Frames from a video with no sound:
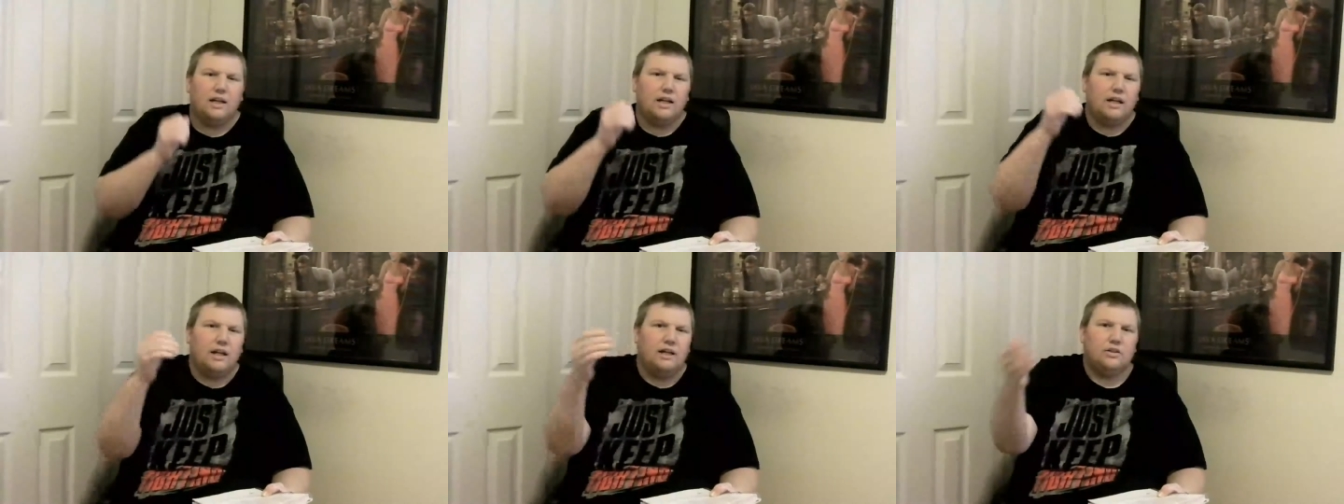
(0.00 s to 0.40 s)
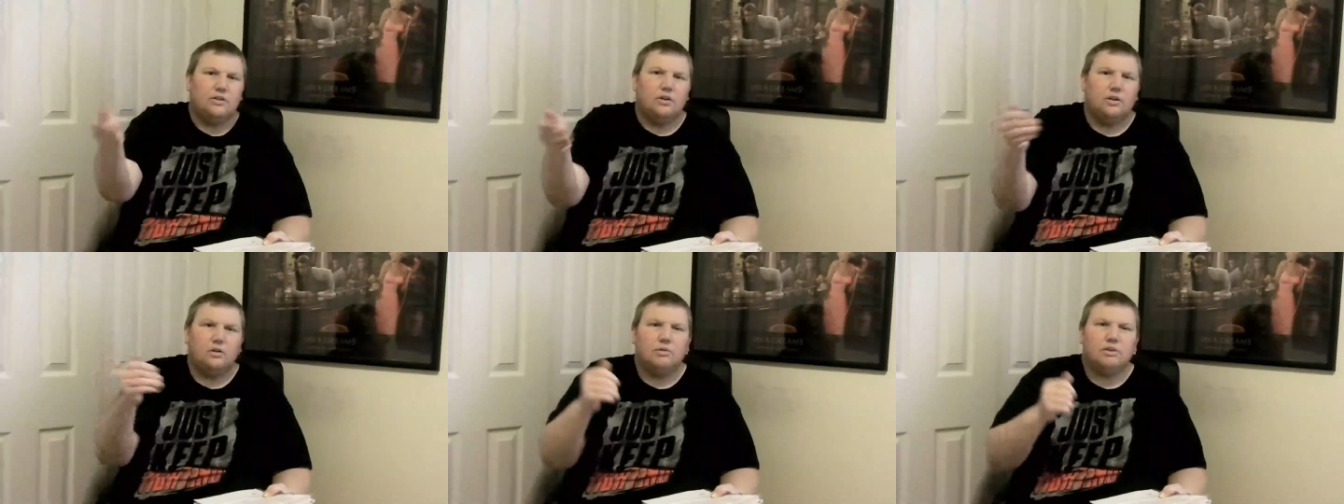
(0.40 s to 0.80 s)
His
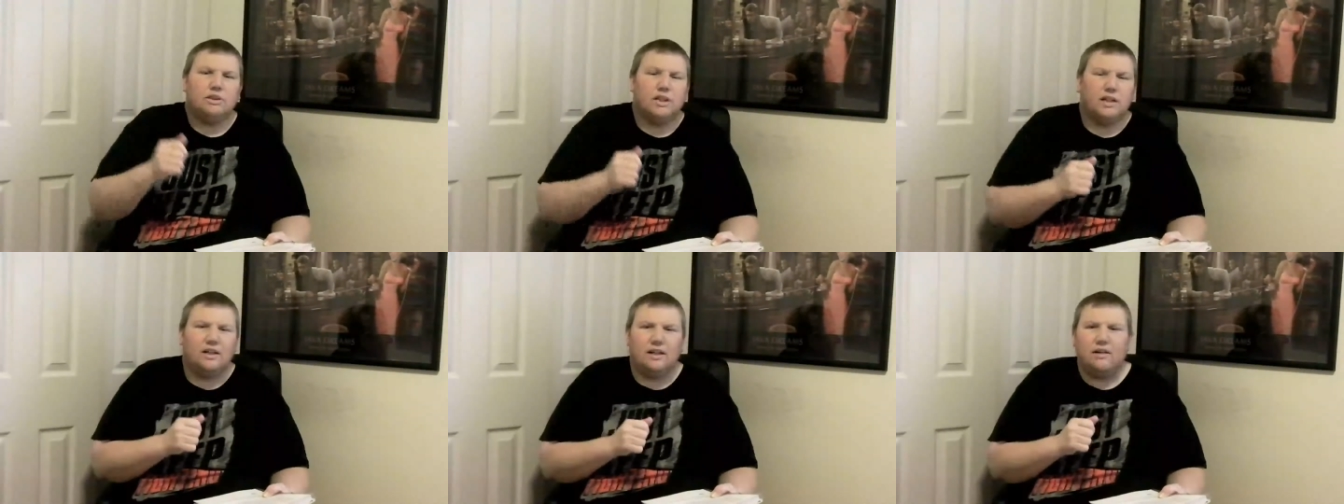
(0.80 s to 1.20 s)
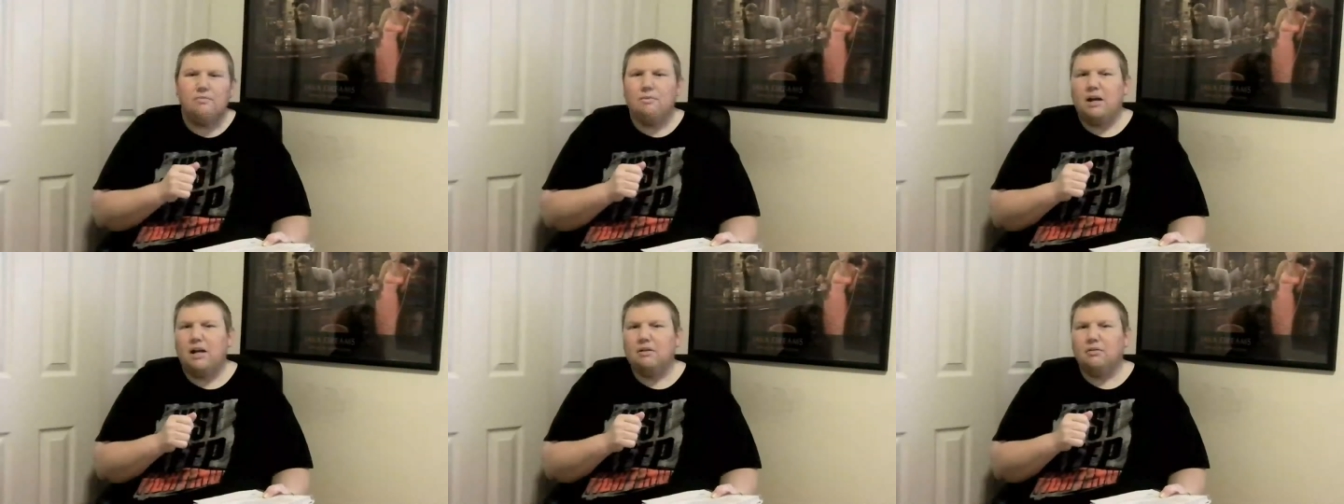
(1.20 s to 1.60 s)
goal is to get an
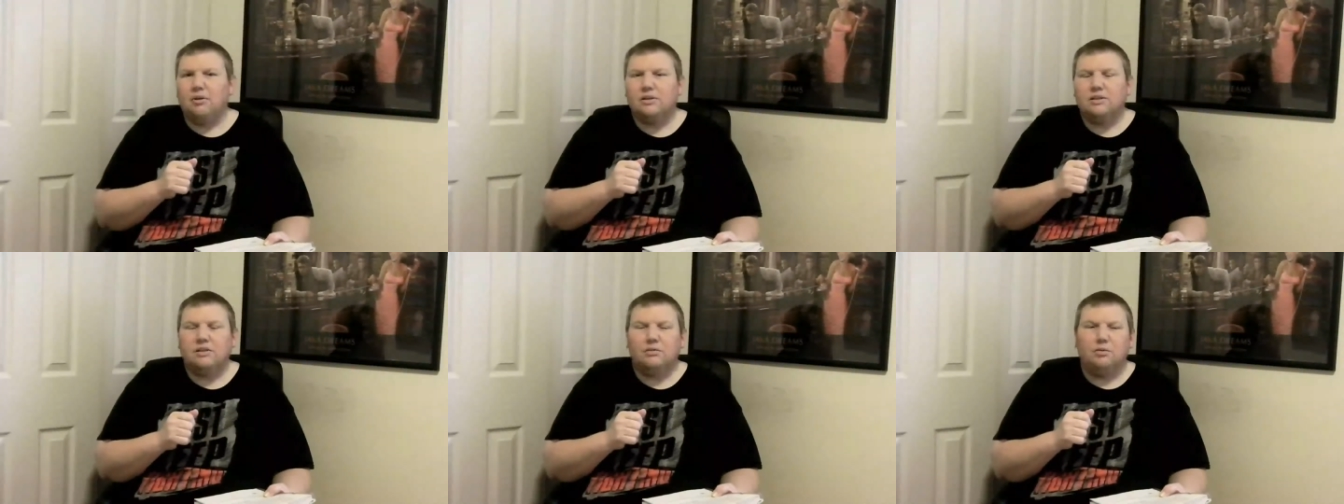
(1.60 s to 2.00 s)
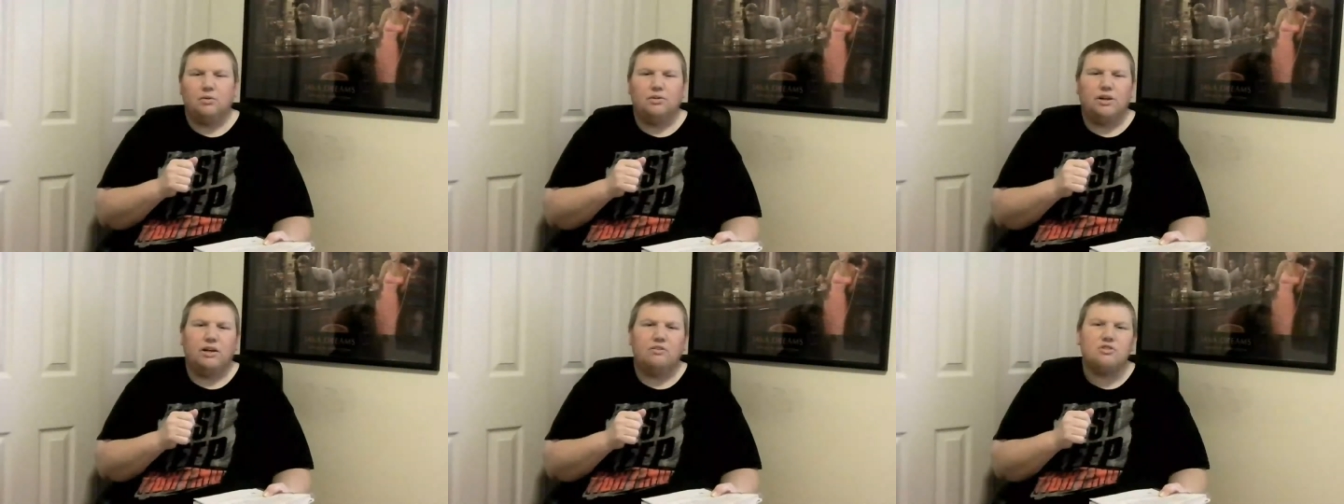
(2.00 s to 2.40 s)
Impact Wrestling World
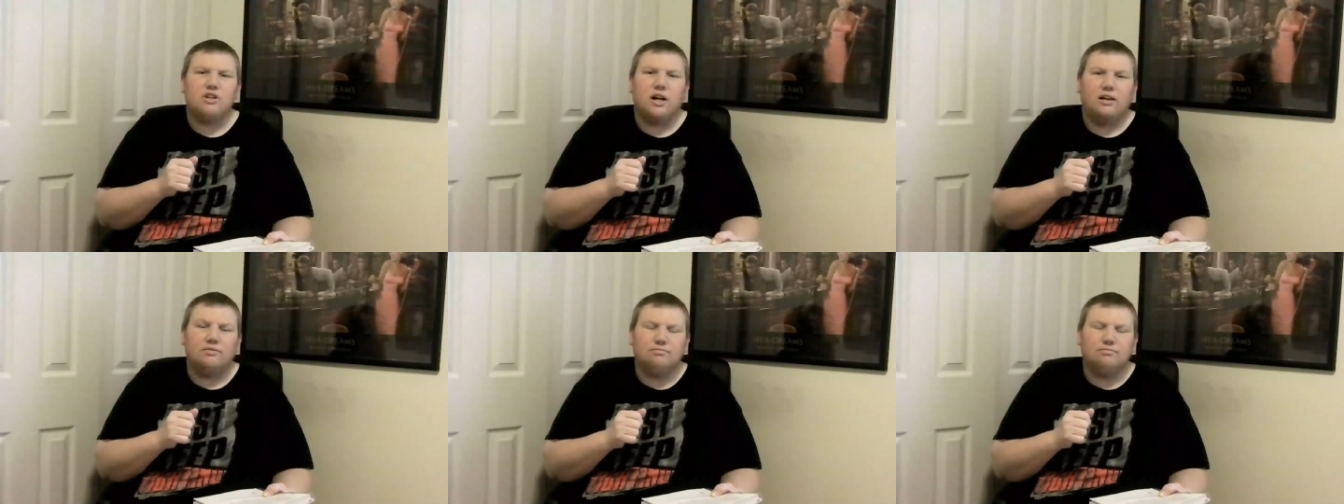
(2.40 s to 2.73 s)
Title shot.